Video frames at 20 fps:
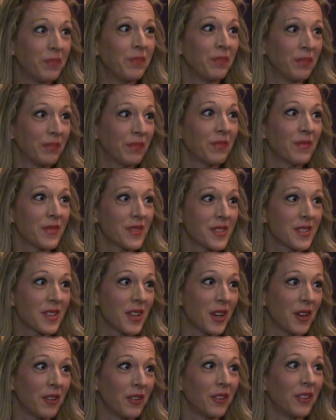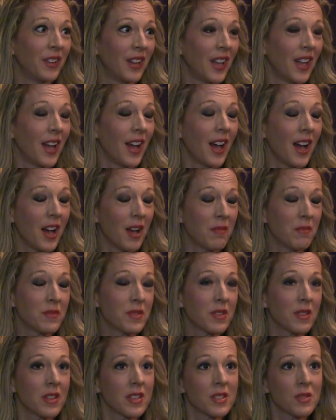Mm-hmm.
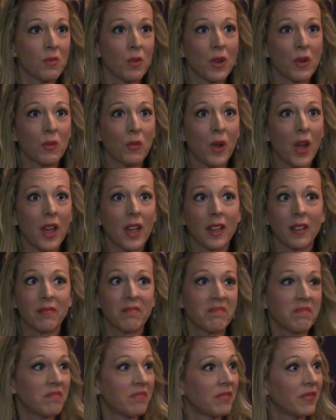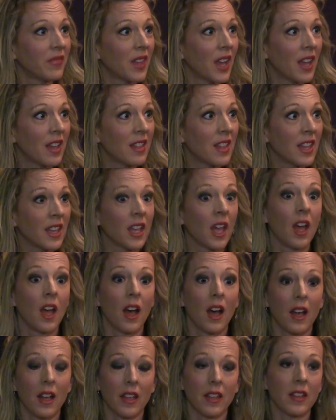So that's one way, I think.
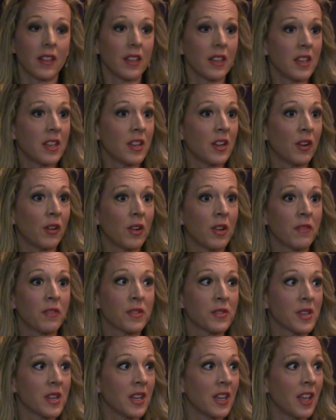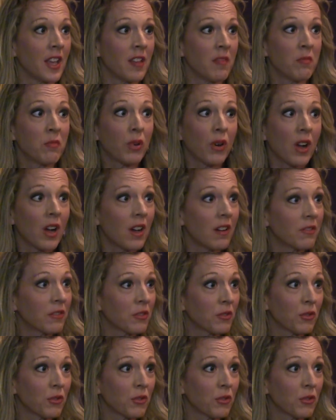You know, if there's any improv